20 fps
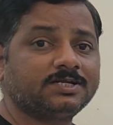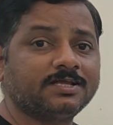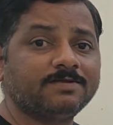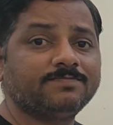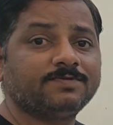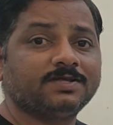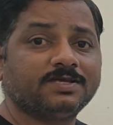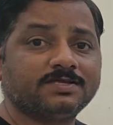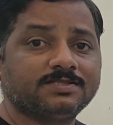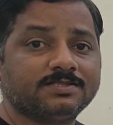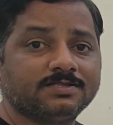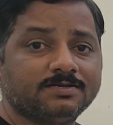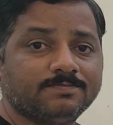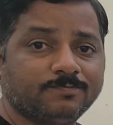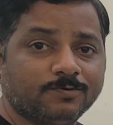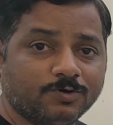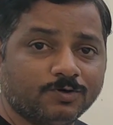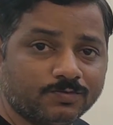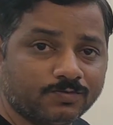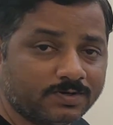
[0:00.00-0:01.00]
type yes in
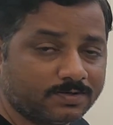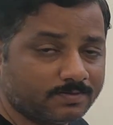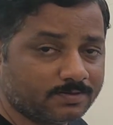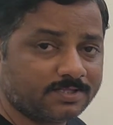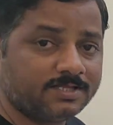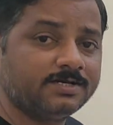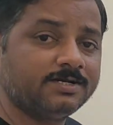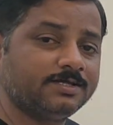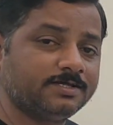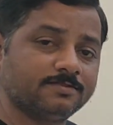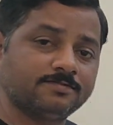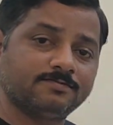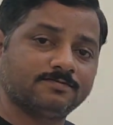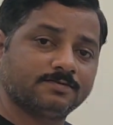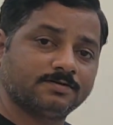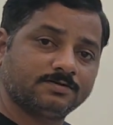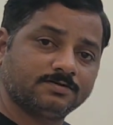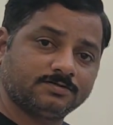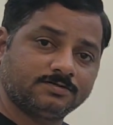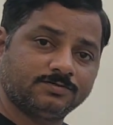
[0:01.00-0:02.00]
port 1. Send yes
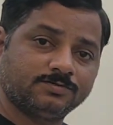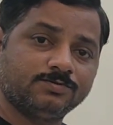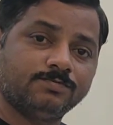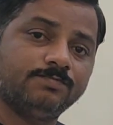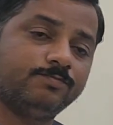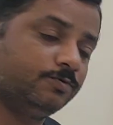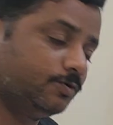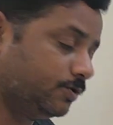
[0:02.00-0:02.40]
to